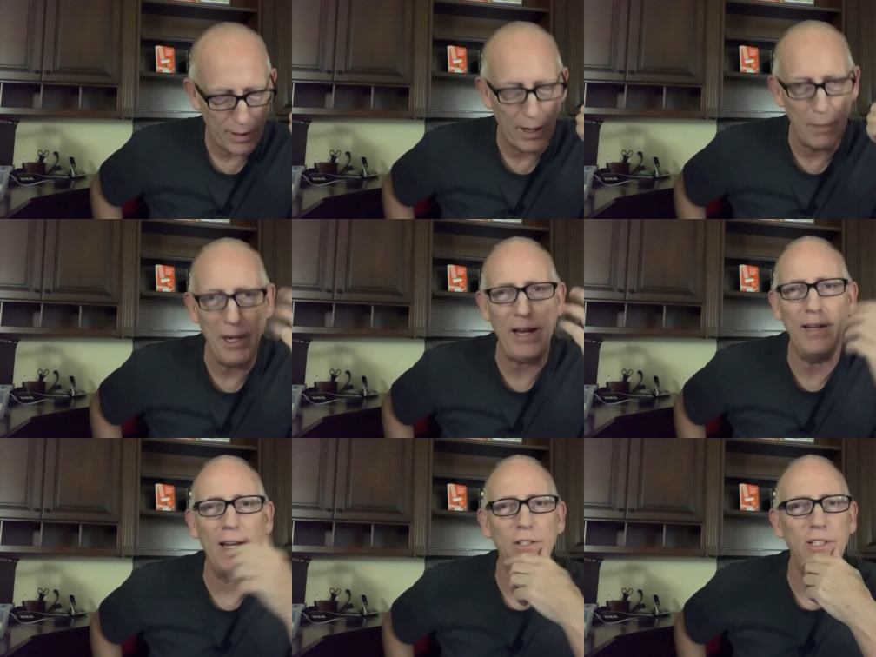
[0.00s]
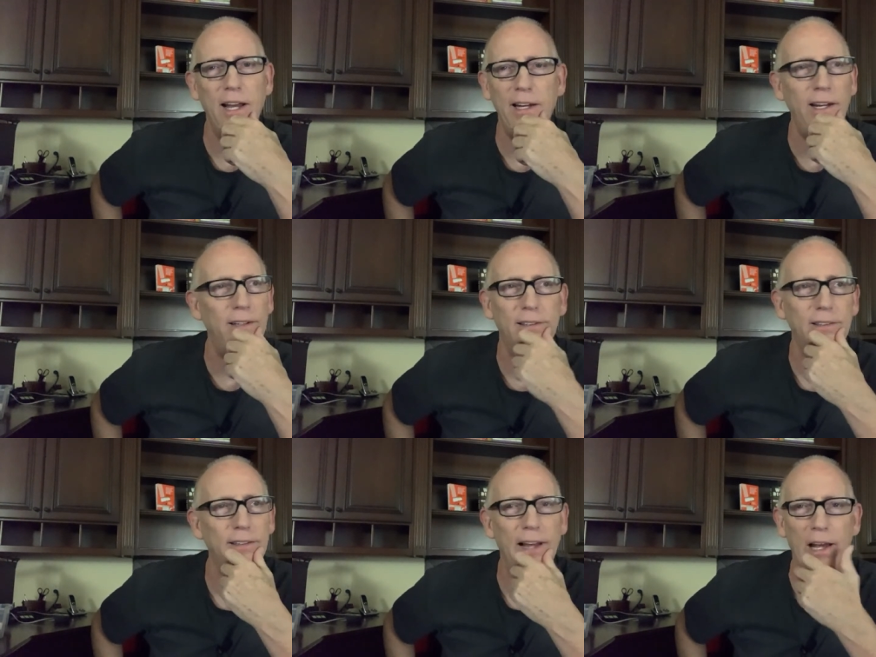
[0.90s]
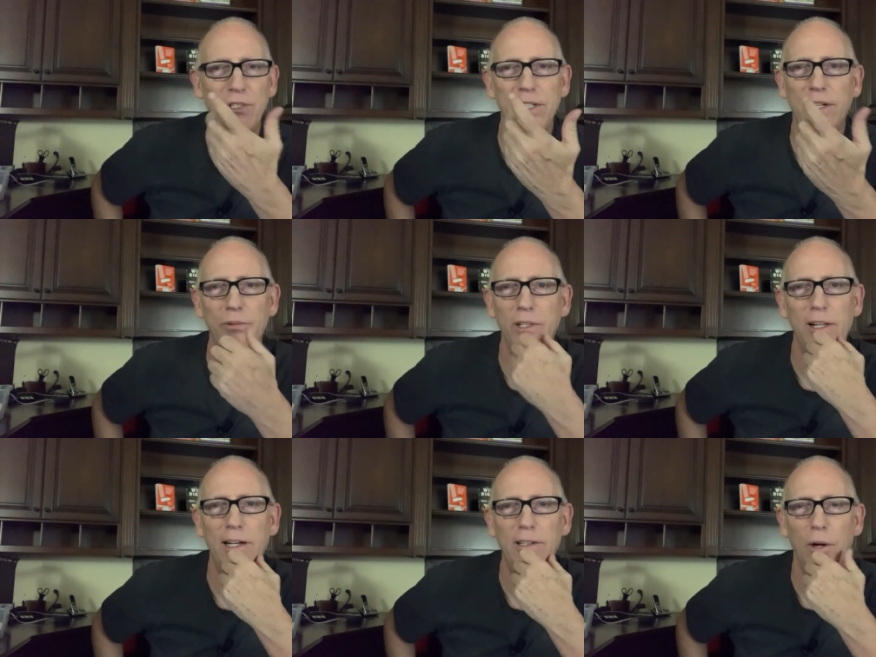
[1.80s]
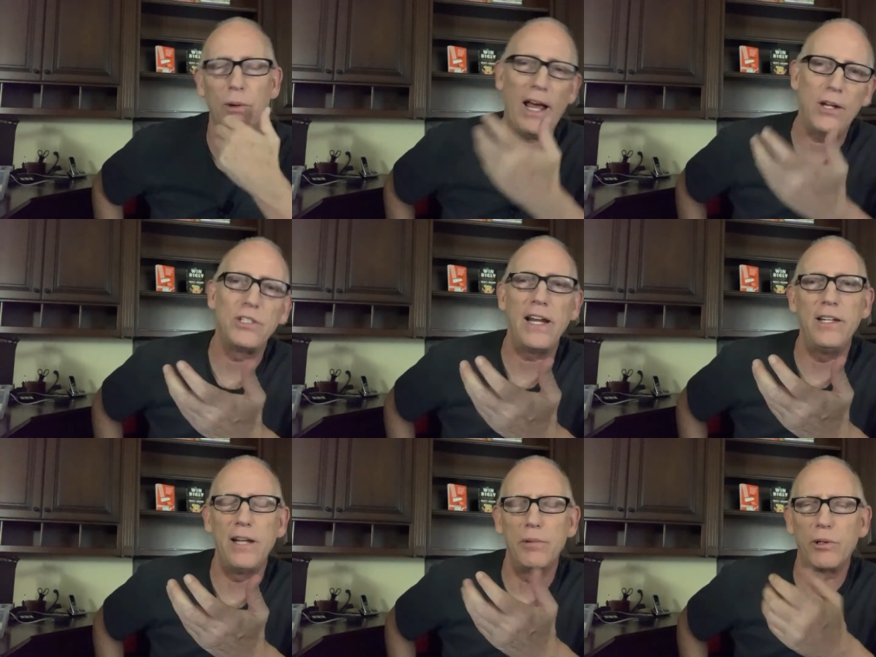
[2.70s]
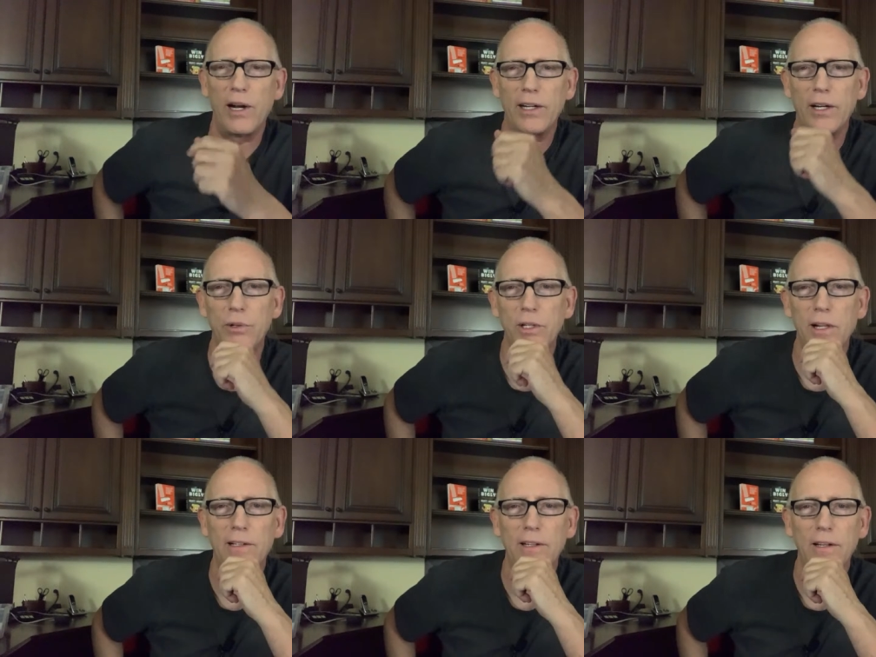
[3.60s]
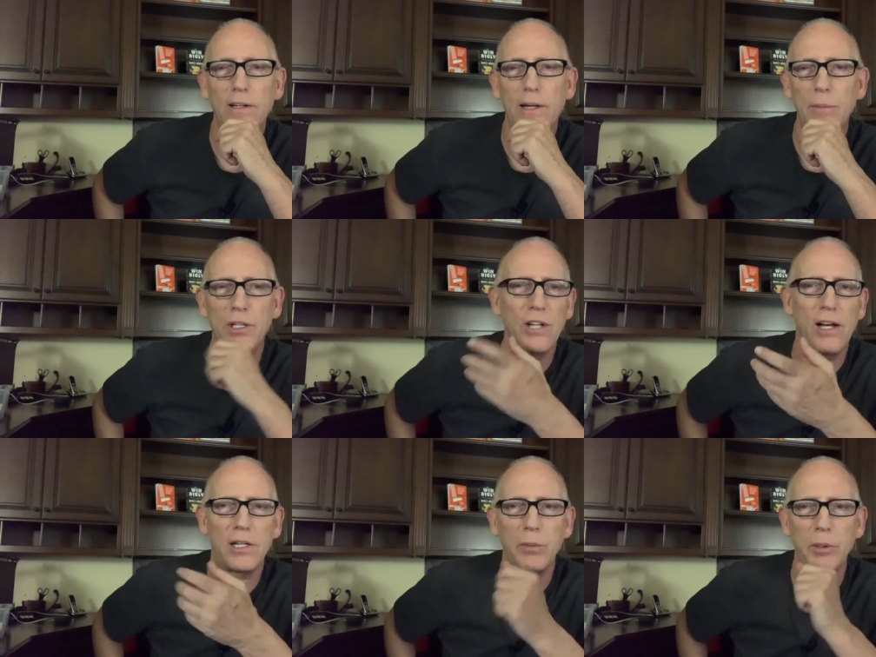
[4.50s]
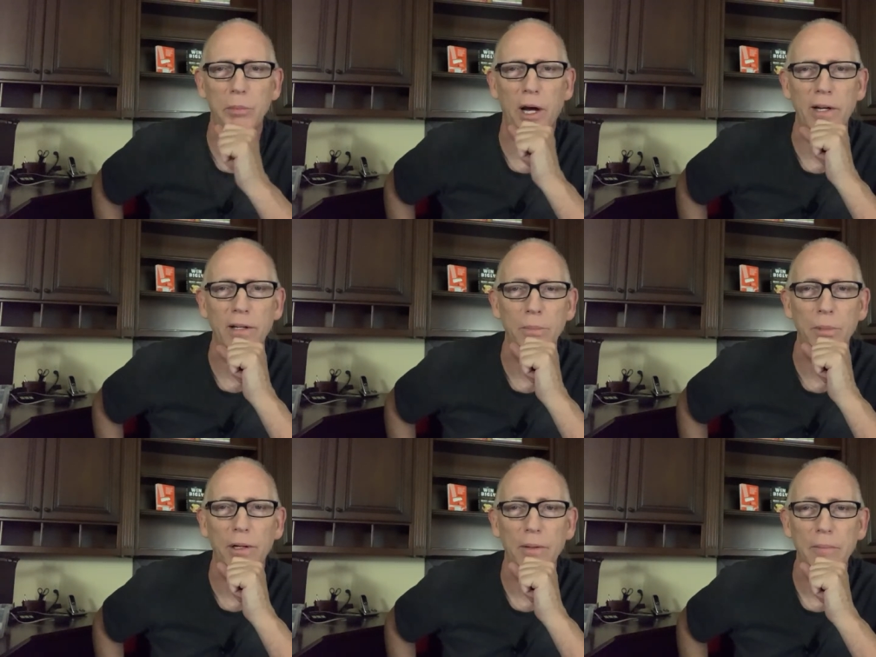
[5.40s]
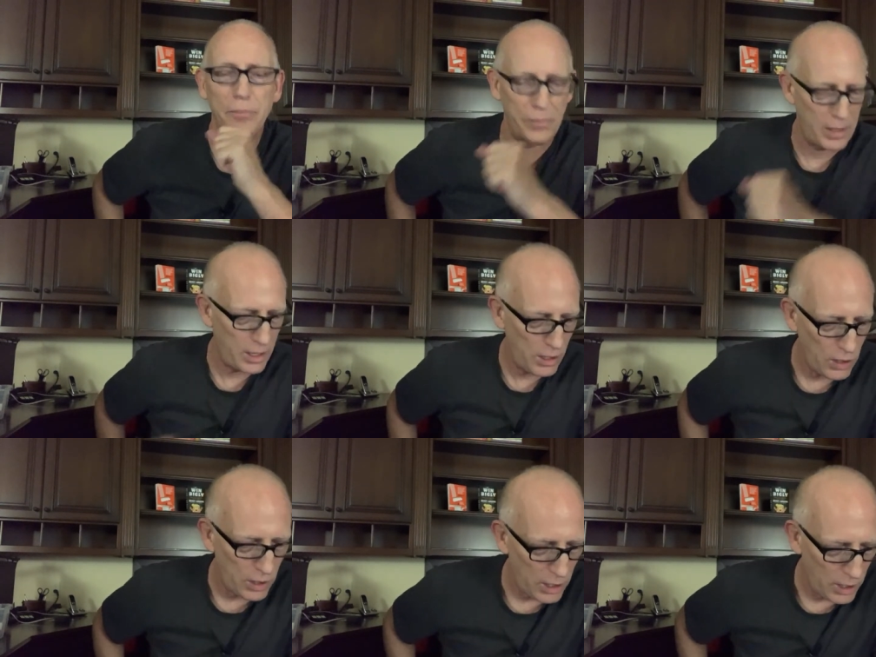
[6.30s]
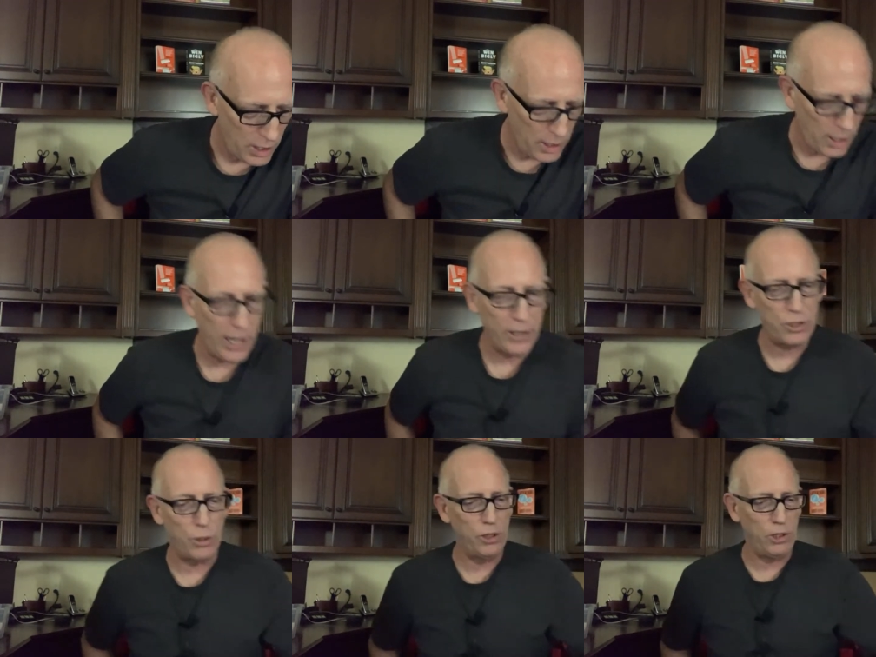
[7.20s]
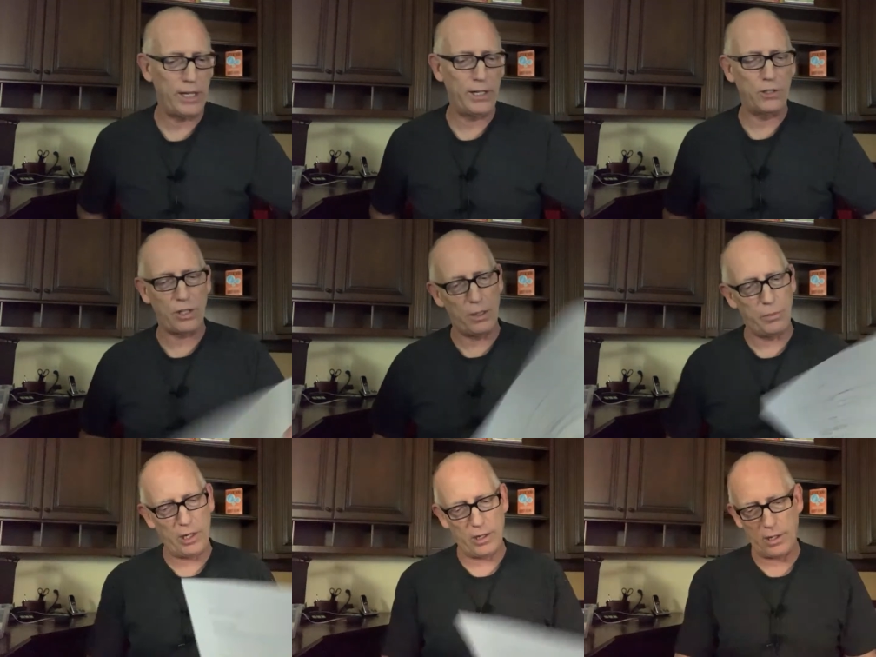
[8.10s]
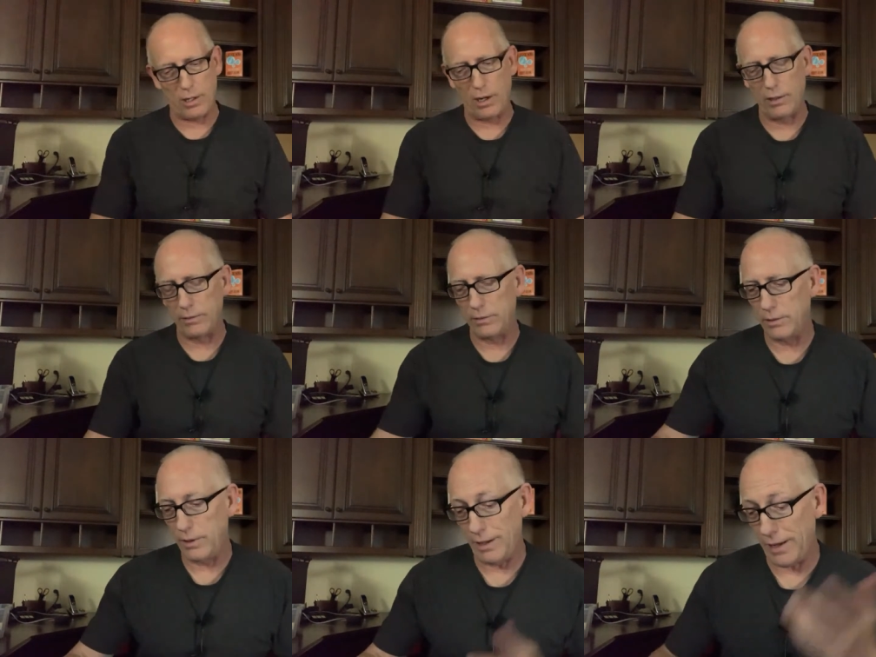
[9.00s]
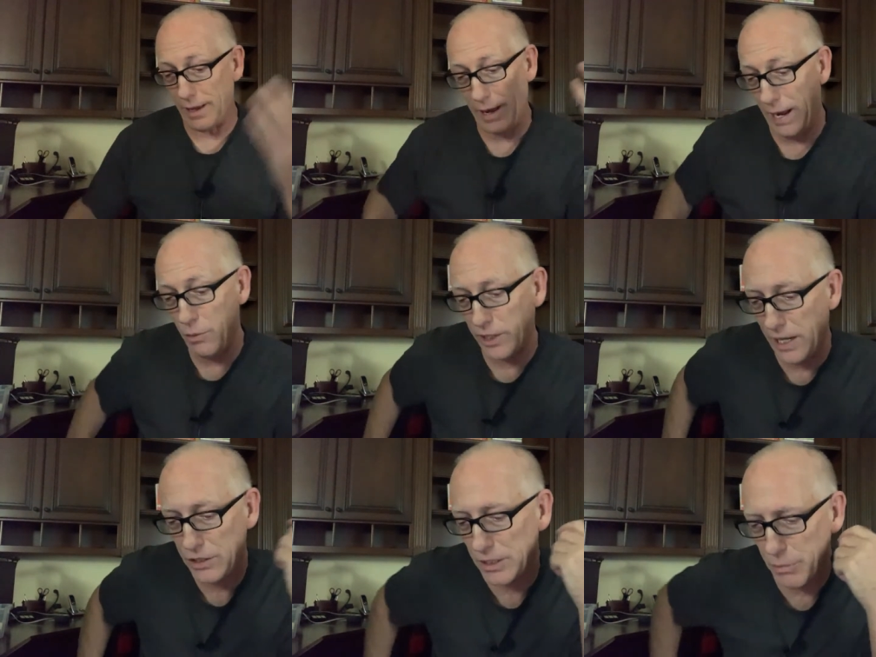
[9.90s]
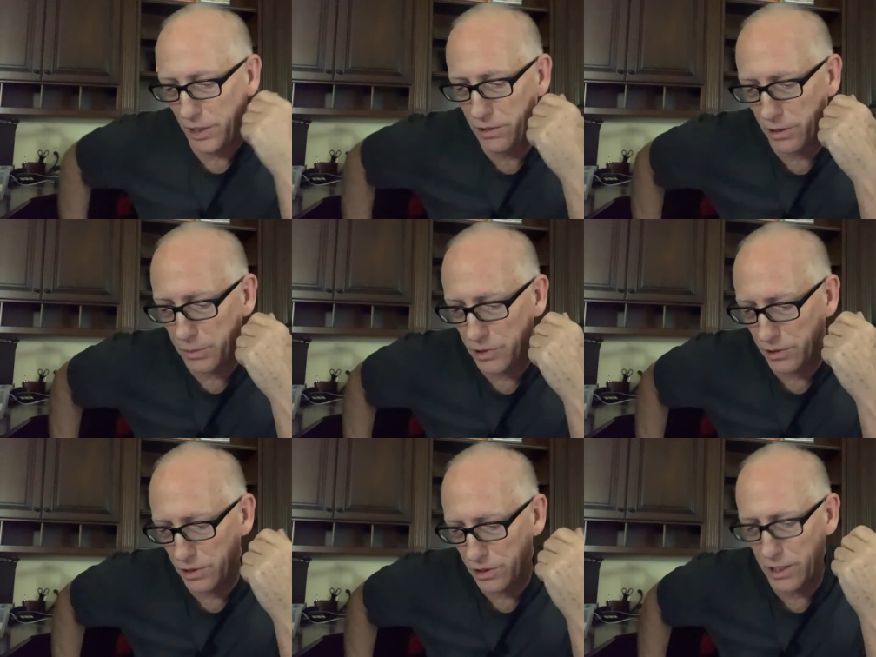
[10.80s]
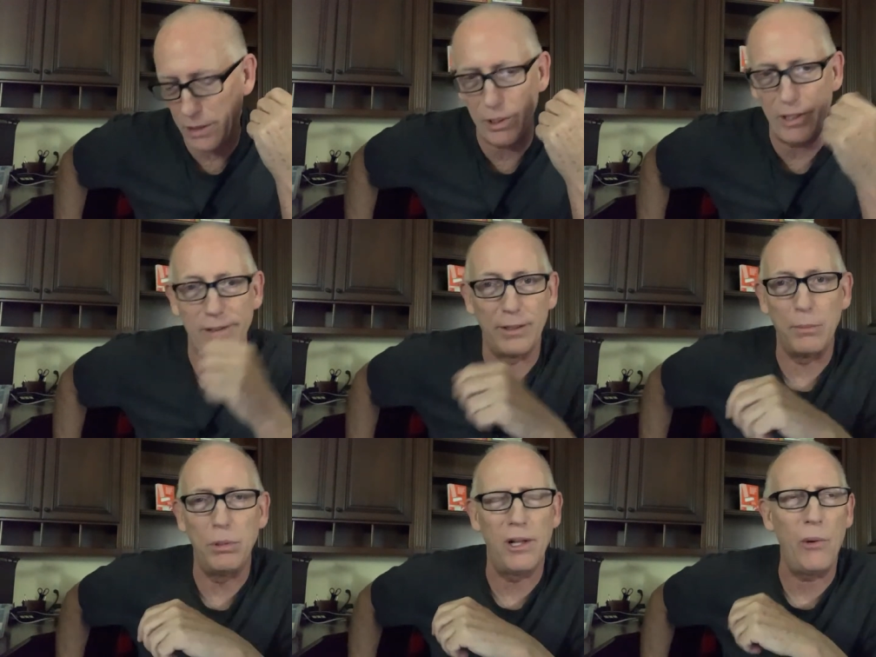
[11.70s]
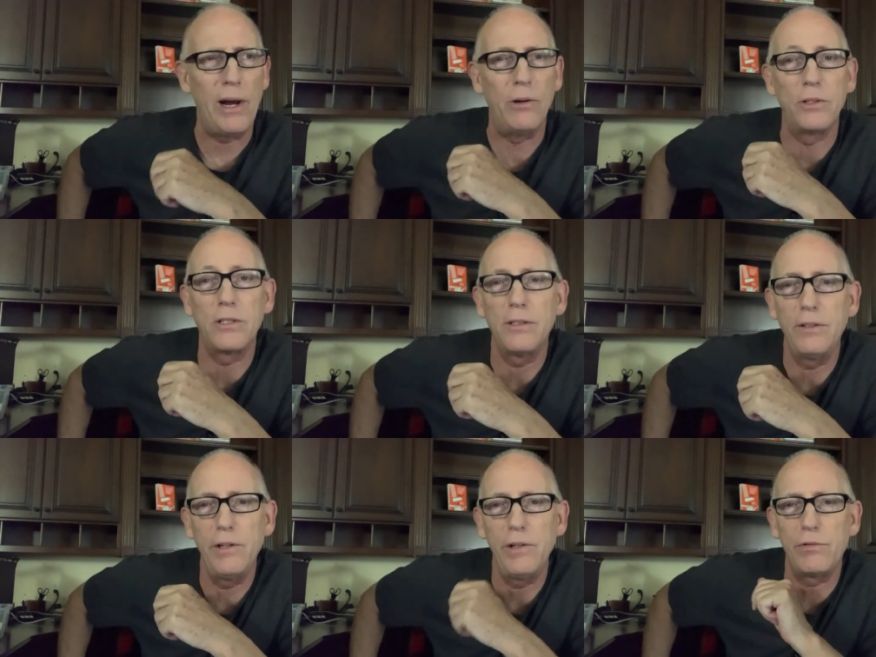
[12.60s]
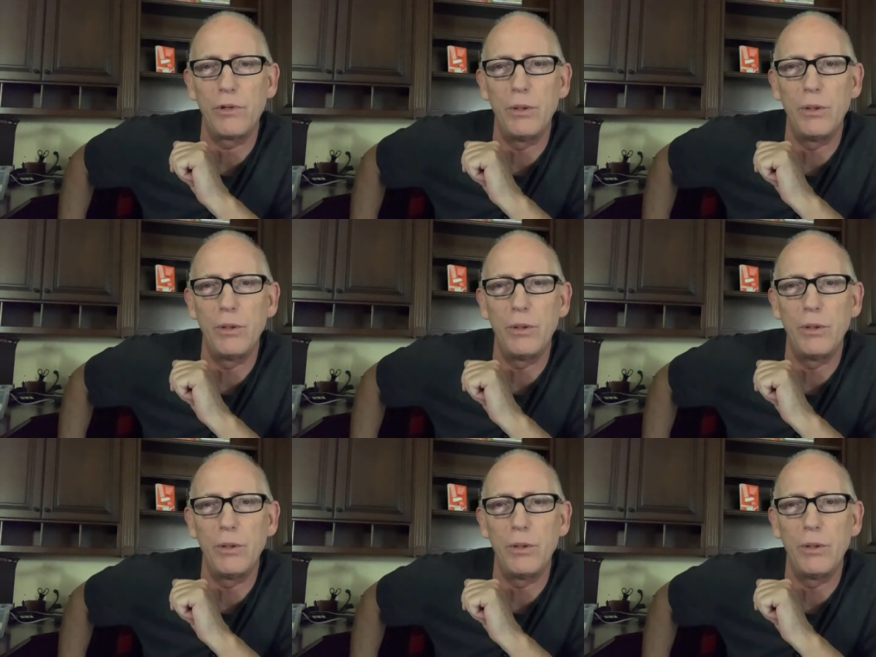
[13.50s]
I mean, how, how does the guy get, how does he get reelected? Or how does any Democrat get reelected? I mean, it's not going to be Biden, but. All right, so it looks like it's going to be a. Uh, I would guess the midterms are just going to be a, a blowout for